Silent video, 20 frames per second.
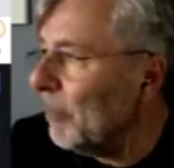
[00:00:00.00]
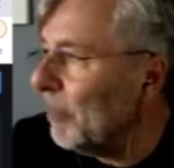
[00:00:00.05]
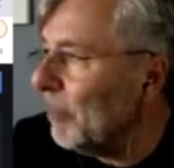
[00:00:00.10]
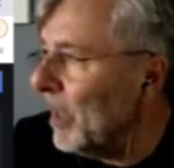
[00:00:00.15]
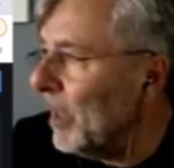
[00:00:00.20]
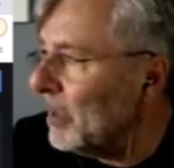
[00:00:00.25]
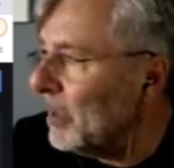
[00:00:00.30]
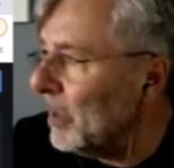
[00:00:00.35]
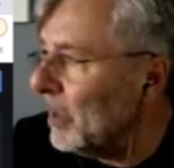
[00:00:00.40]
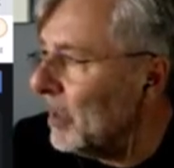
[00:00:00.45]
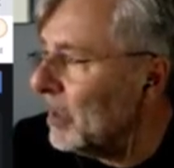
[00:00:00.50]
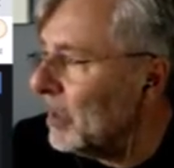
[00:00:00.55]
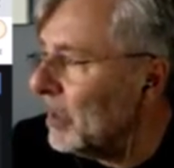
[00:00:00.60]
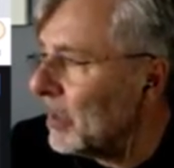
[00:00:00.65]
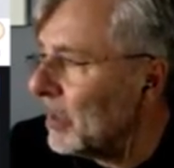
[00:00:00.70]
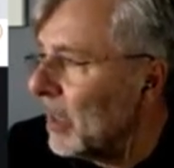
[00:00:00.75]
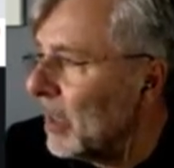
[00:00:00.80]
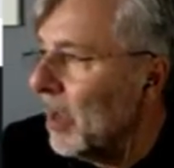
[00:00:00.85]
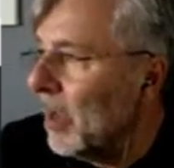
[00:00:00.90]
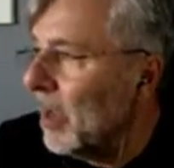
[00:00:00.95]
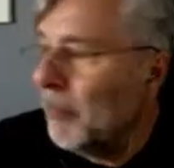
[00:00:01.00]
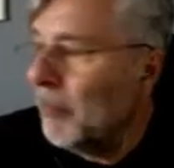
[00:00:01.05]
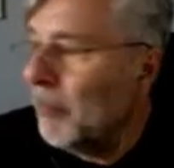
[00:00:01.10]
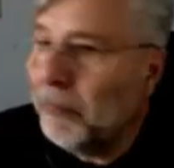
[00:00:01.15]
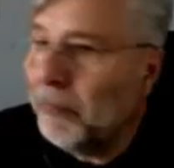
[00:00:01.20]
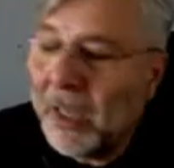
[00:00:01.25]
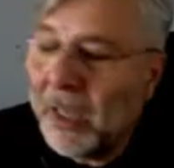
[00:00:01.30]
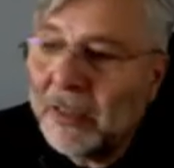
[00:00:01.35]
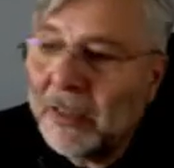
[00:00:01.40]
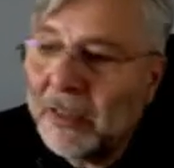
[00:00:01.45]
databases
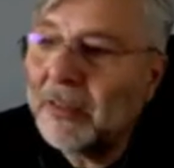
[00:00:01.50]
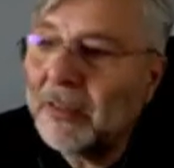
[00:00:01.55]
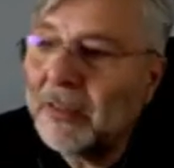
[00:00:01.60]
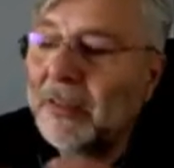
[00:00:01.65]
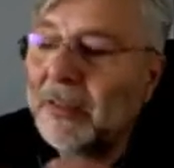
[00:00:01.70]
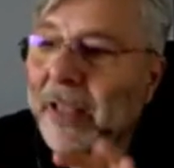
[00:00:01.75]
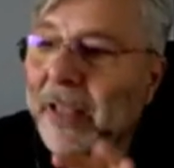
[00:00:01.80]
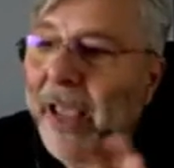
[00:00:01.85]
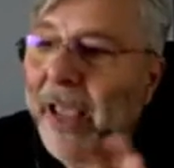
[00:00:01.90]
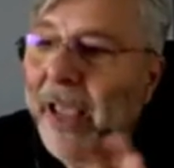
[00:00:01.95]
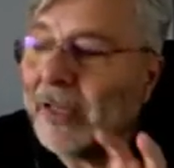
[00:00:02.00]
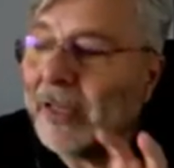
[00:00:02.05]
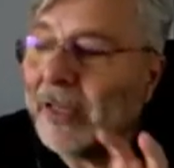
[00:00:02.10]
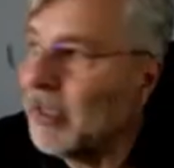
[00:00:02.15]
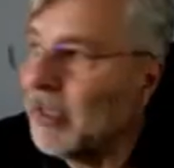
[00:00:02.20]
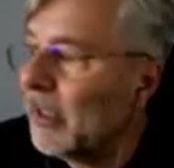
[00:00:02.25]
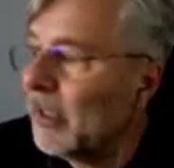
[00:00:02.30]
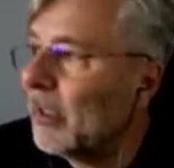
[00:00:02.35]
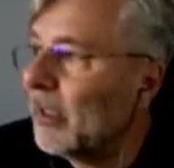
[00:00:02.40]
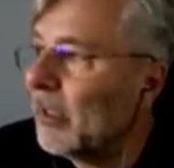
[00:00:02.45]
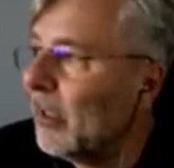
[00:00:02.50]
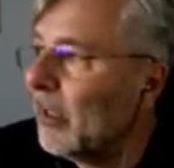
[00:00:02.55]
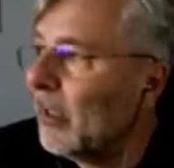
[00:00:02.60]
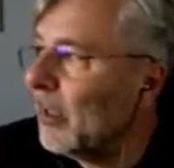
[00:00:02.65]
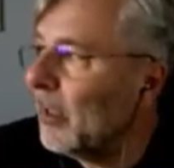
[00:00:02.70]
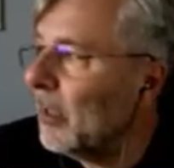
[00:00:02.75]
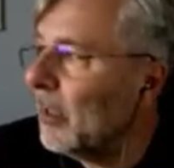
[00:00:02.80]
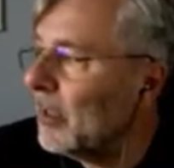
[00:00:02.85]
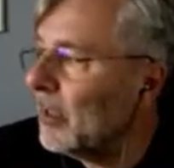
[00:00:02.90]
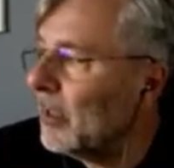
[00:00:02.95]
means that
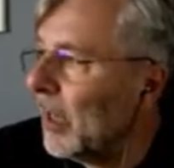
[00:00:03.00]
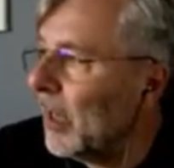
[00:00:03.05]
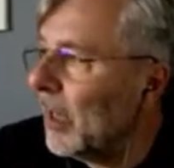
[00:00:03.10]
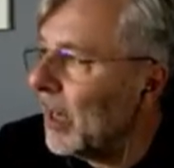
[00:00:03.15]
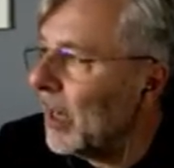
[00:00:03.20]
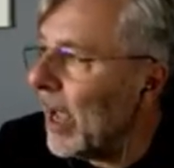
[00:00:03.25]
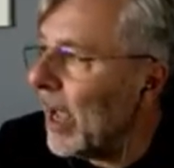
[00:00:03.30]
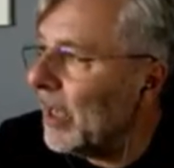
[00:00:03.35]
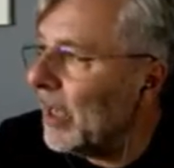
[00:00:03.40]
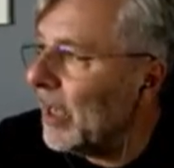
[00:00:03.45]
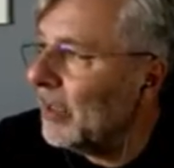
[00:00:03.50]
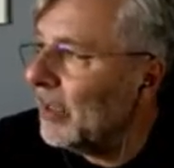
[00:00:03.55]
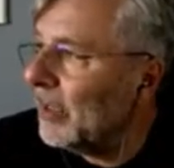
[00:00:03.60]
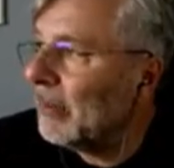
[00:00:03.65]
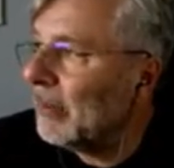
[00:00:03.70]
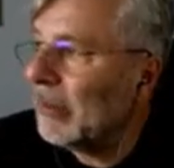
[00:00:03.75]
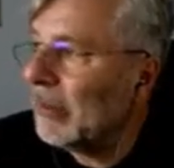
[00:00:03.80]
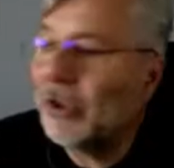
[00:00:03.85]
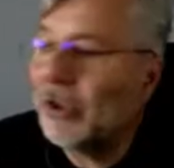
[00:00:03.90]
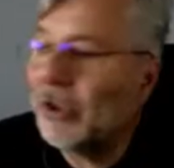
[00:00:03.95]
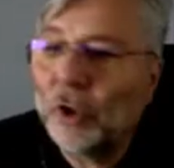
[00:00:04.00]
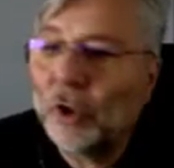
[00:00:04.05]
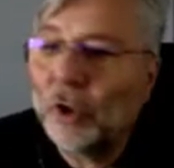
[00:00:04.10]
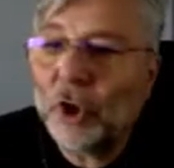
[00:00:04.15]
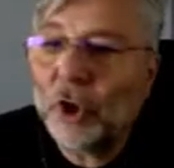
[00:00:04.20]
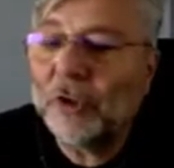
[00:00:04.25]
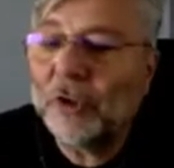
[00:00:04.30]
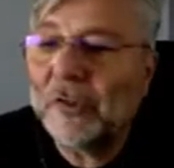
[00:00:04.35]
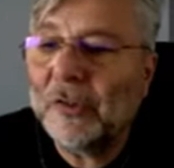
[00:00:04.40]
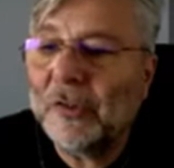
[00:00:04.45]
the client
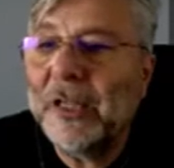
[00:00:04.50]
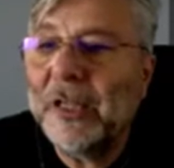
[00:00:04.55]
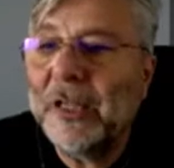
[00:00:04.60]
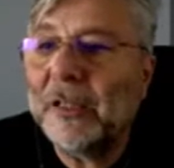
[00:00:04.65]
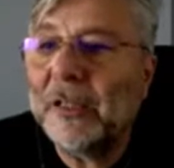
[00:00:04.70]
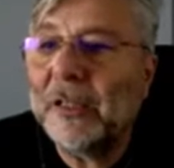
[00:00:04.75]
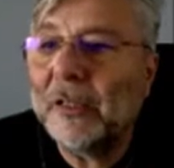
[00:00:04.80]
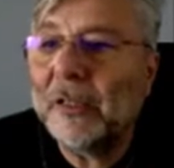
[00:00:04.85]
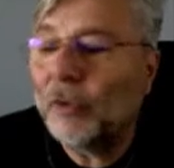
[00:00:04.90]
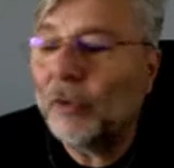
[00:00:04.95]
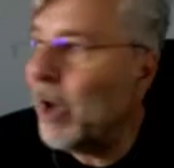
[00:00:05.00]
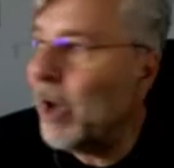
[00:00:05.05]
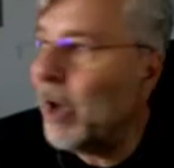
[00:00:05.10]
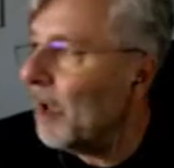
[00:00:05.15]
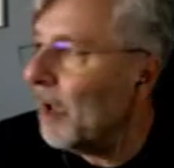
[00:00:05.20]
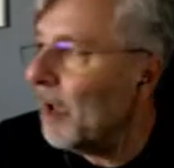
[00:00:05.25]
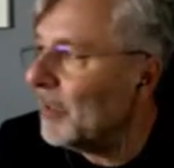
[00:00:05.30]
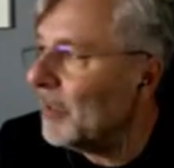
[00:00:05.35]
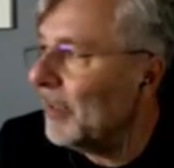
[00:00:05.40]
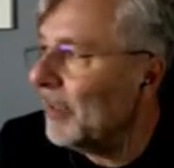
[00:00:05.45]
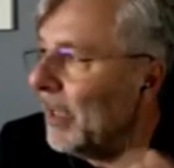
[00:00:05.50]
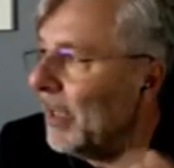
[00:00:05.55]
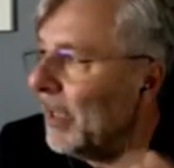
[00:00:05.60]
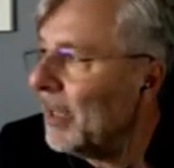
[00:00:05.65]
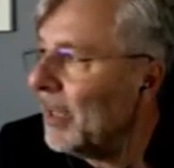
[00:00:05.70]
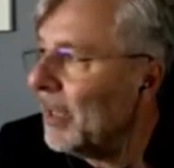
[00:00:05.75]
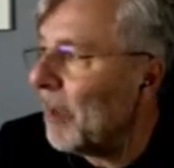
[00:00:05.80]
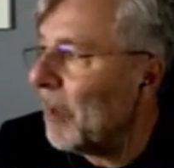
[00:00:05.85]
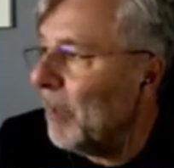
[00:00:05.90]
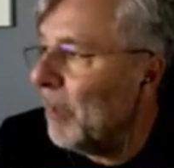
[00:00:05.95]
do not need to have the
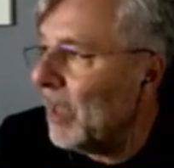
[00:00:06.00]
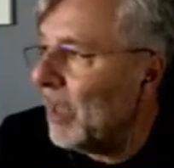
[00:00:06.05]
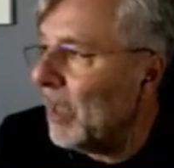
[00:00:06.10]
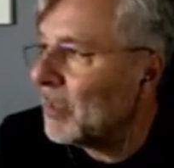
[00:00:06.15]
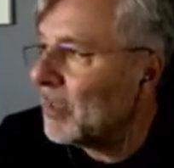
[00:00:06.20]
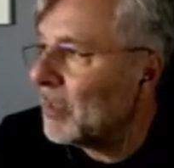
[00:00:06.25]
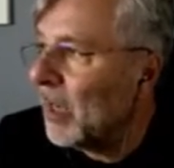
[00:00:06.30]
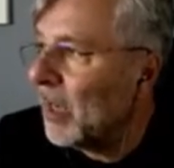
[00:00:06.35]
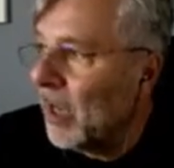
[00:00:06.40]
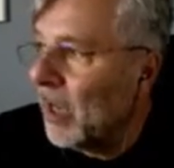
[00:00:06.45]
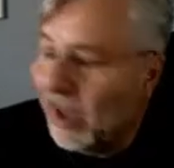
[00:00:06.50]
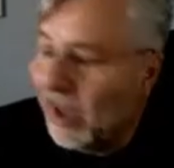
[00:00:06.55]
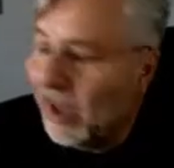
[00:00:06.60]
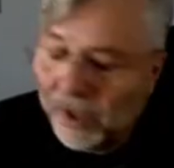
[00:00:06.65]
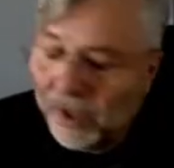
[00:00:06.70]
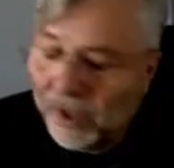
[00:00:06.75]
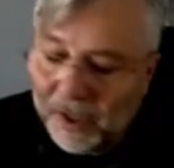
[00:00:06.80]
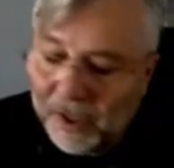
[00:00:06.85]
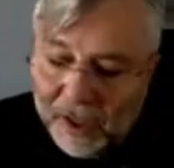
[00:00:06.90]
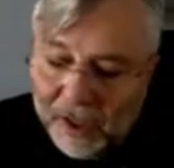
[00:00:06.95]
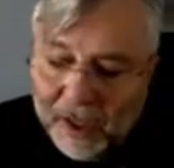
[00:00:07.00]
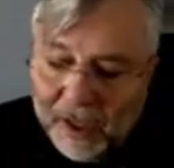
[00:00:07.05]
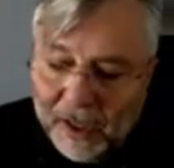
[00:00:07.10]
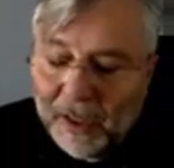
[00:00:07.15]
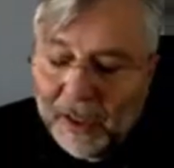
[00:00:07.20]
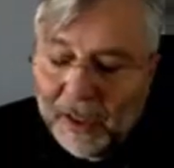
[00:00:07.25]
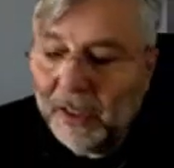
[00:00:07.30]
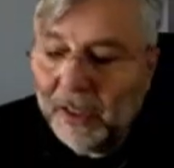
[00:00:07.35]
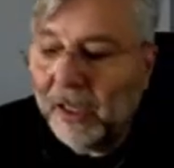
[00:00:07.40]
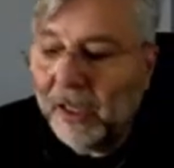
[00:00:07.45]
database
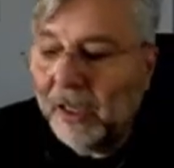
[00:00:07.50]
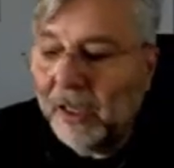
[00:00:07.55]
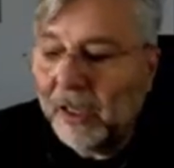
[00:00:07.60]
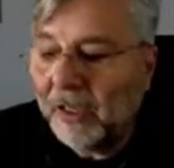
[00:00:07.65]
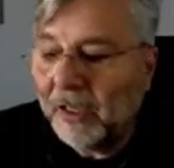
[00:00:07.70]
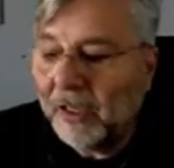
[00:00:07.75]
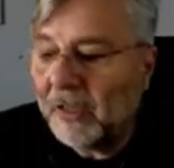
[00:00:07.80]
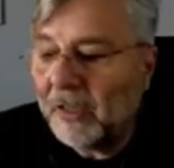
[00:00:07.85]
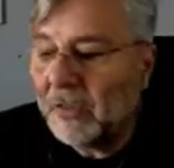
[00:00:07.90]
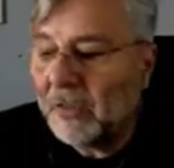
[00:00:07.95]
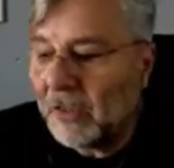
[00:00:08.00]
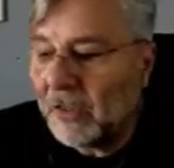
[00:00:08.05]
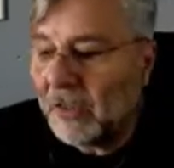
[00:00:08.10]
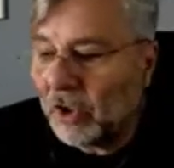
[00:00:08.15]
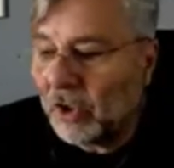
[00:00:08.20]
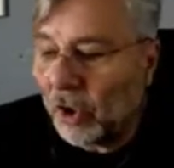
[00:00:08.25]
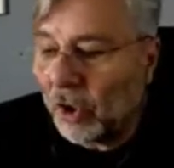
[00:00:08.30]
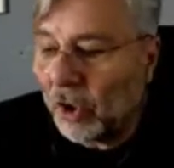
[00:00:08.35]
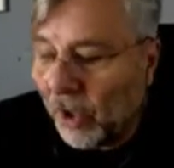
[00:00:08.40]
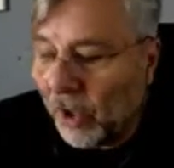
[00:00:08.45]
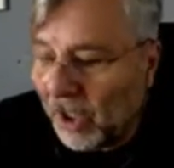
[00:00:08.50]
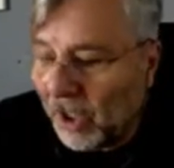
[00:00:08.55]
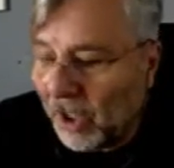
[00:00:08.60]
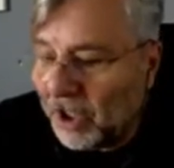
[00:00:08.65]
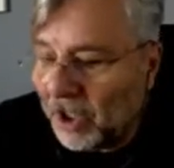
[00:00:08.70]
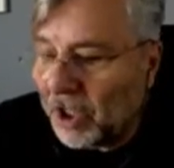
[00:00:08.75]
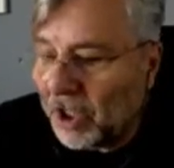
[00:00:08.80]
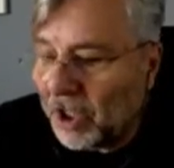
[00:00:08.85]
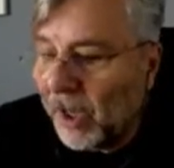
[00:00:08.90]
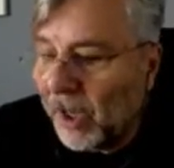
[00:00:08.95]
in his
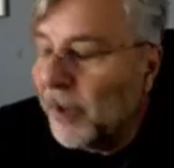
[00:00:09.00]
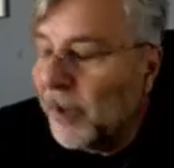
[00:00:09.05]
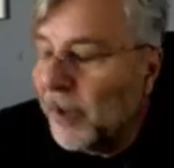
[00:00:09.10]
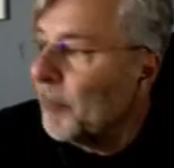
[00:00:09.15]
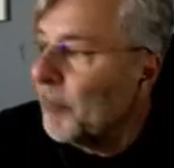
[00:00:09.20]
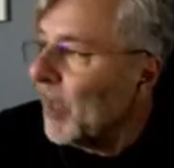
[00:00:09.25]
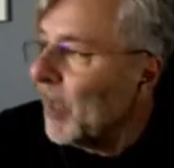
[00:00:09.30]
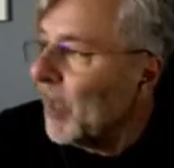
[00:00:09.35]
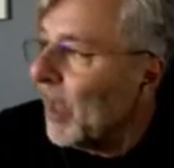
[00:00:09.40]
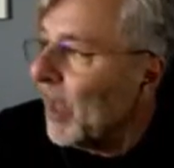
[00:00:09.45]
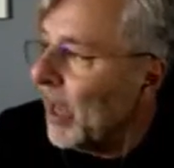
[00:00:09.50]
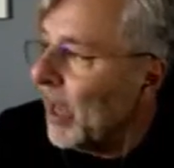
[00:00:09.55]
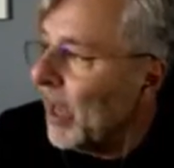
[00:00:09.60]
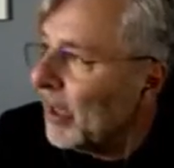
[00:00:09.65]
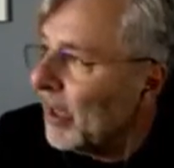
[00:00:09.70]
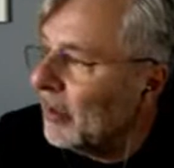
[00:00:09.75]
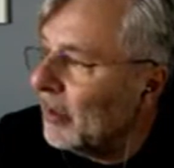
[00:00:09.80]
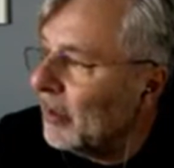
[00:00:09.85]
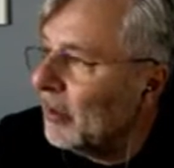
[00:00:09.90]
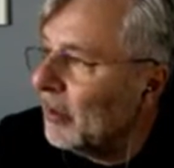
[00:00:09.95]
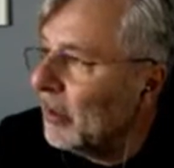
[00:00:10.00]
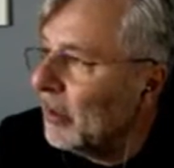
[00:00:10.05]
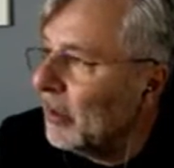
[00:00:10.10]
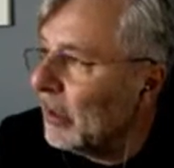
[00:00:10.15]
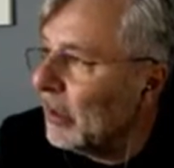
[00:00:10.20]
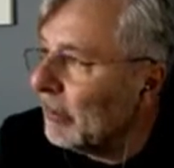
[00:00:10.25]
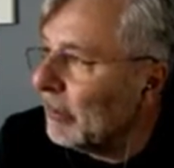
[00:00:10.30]
storage and